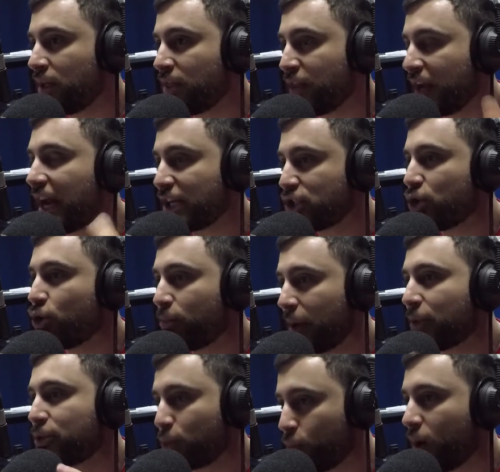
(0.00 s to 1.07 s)
than I do
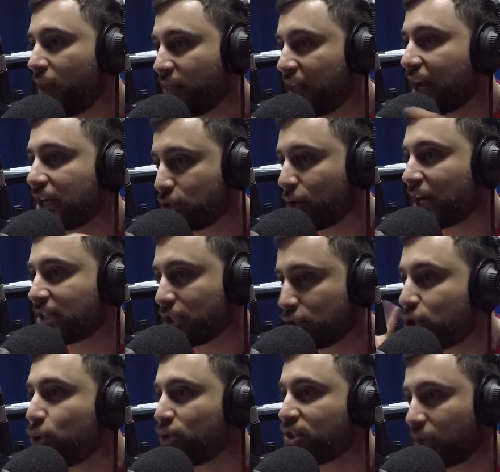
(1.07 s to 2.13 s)
about the one that I directed
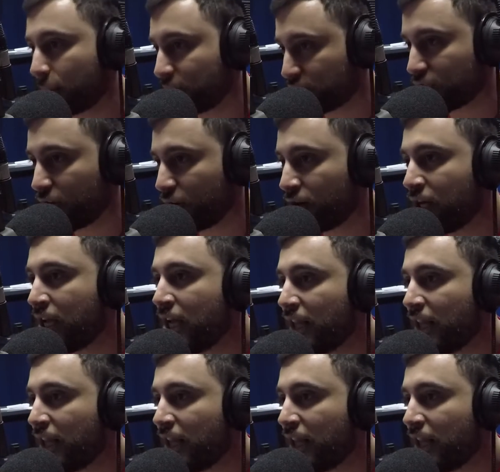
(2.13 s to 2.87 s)
2 summers ago.